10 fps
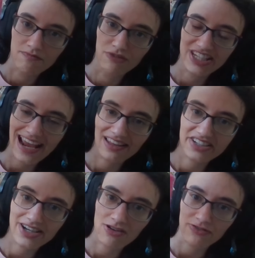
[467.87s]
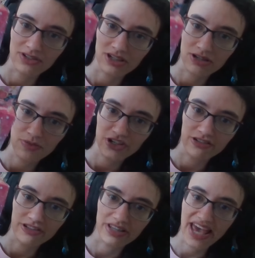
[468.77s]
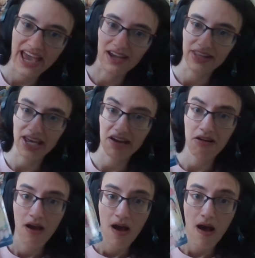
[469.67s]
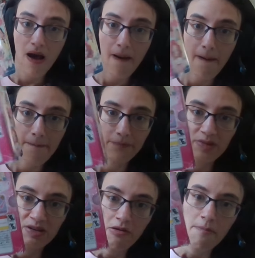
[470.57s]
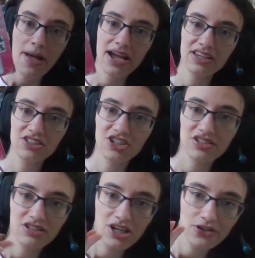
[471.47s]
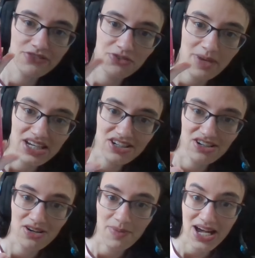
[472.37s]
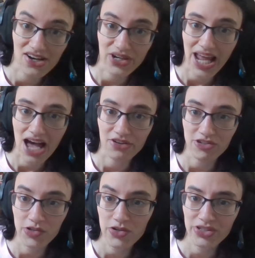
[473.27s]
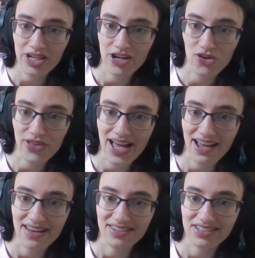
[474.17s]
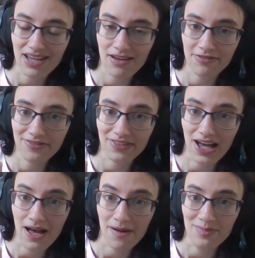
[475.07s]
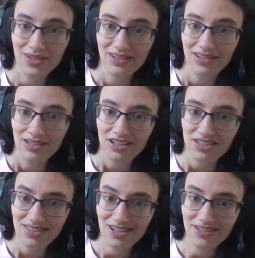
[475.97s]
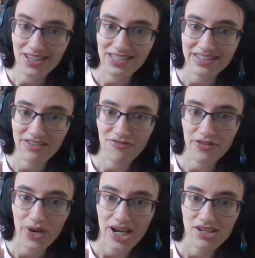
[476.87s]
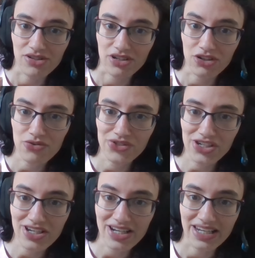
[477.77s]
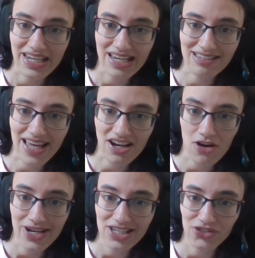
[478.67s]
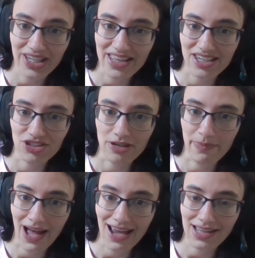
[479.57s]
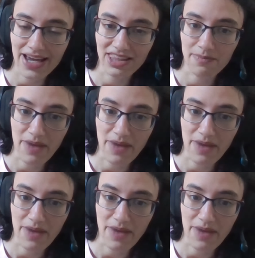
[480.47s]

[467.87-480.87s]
retailer shelf, and, you know, put it in the hanger there. Back is just, you know, information about how you use it and all that kind of stuff. Because, you know, there's different ways you can use it. And here's, like, oh, here's all the other things you can buy, like the